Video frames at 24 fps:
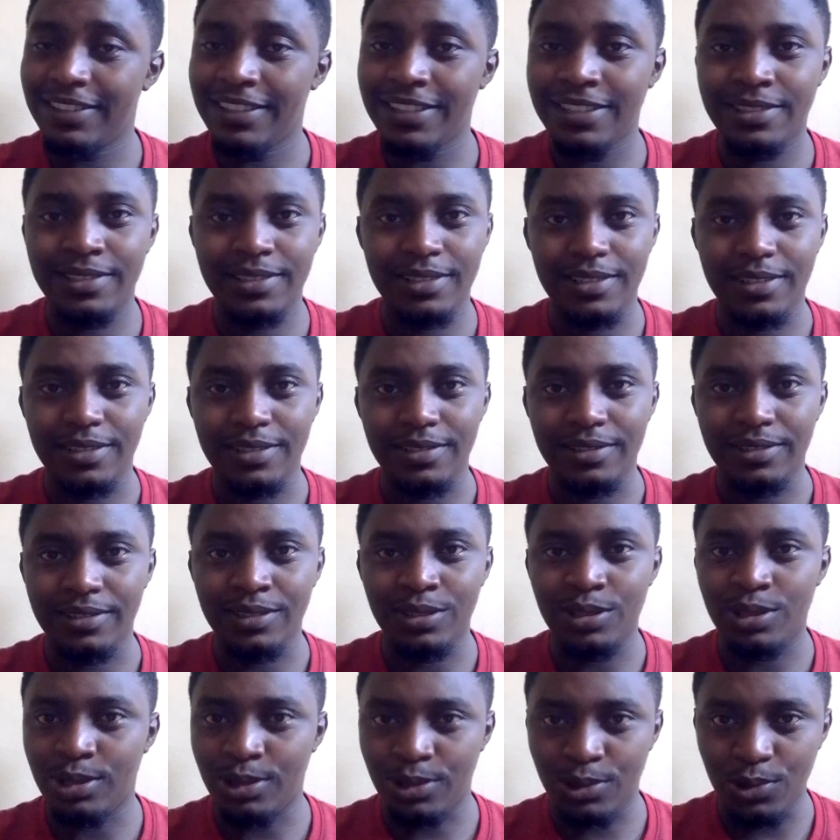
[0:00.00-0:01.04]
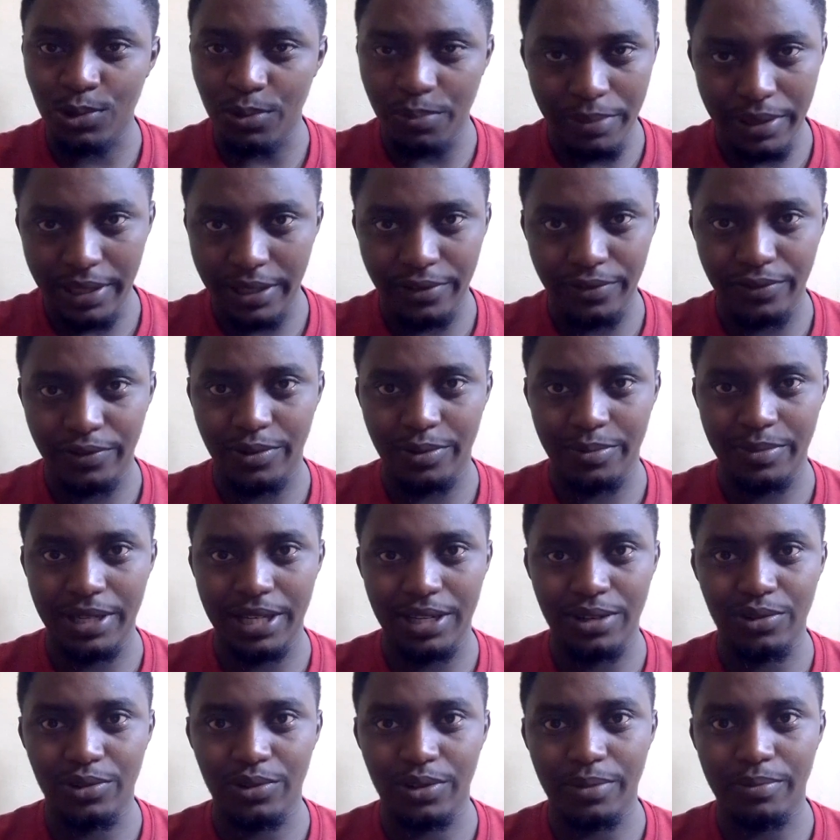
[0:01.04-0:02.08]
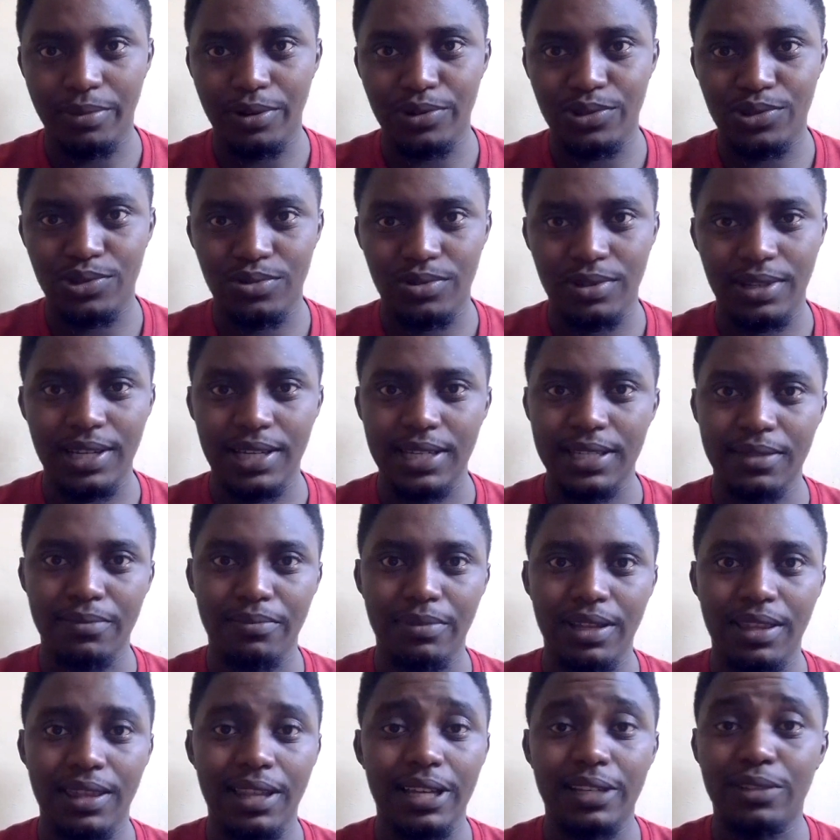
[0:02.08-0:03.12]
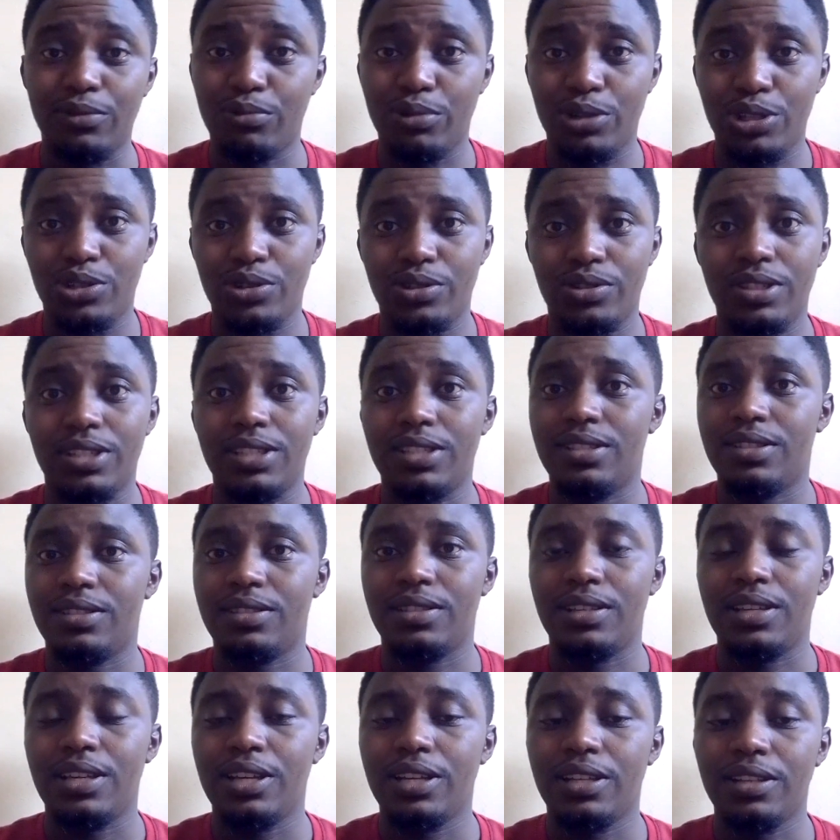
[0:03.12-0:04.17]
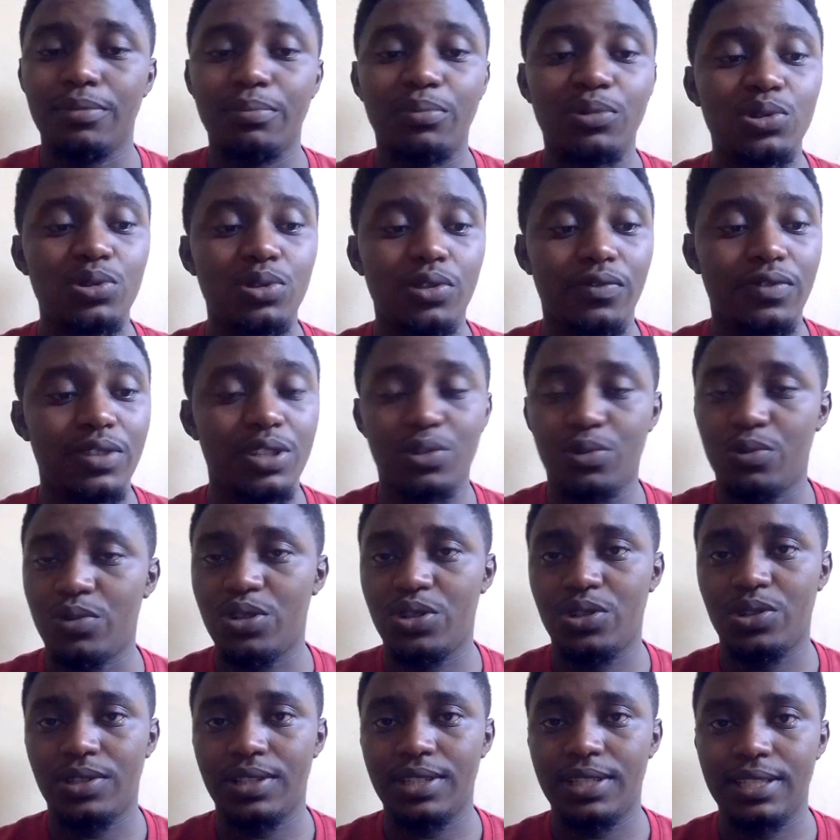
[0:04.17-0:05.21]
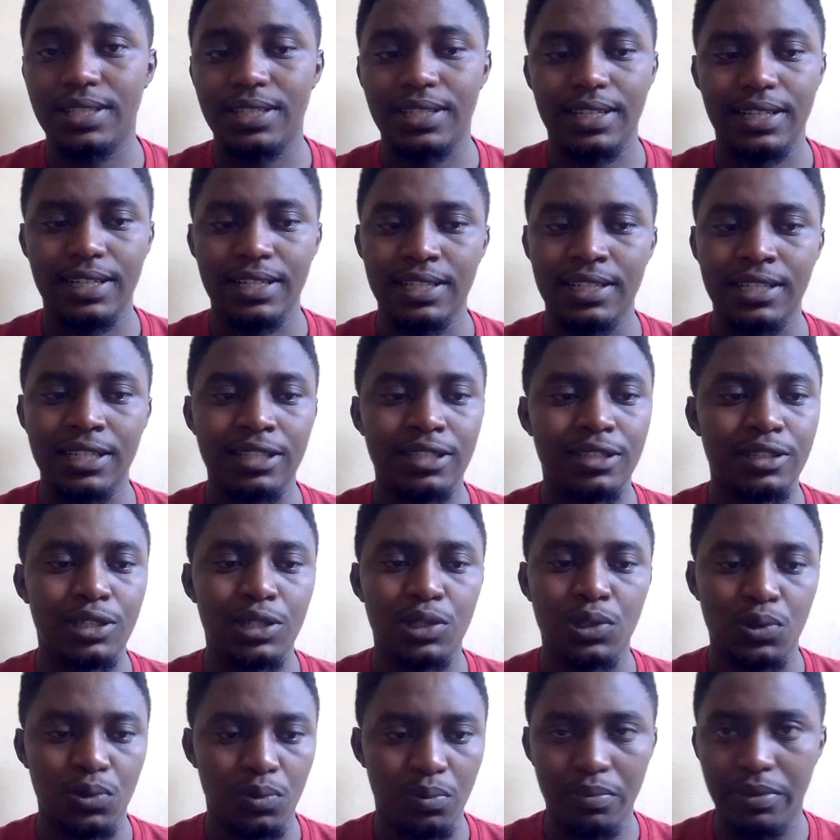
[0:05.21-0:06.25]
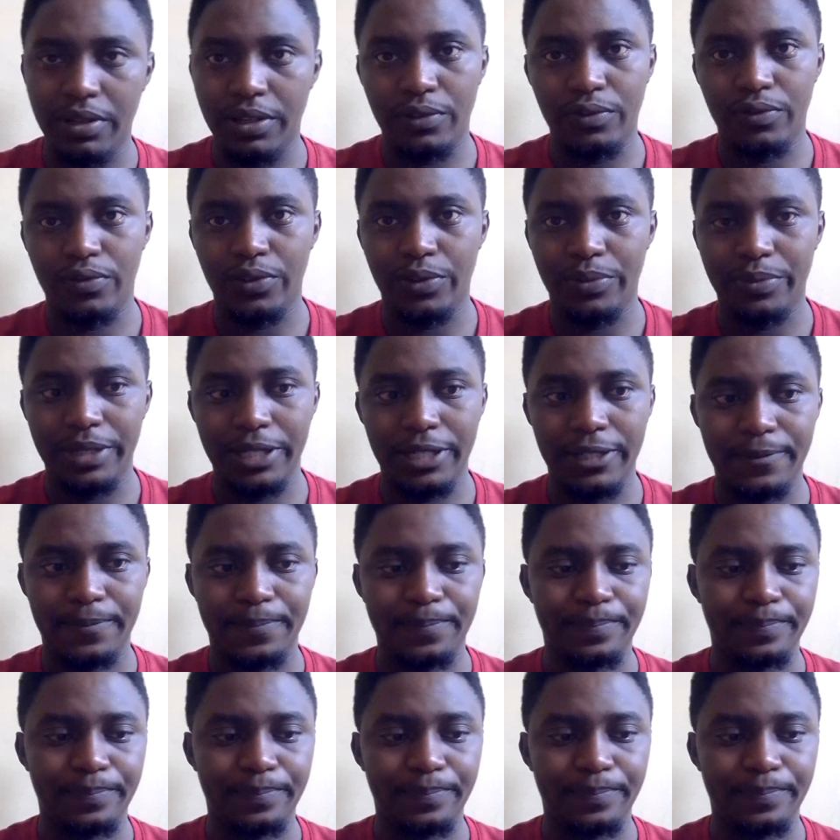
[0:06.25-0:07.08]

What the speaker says: That's it's too big for me. I don't know about you guys, but that question is, most of these questions are just too big for me.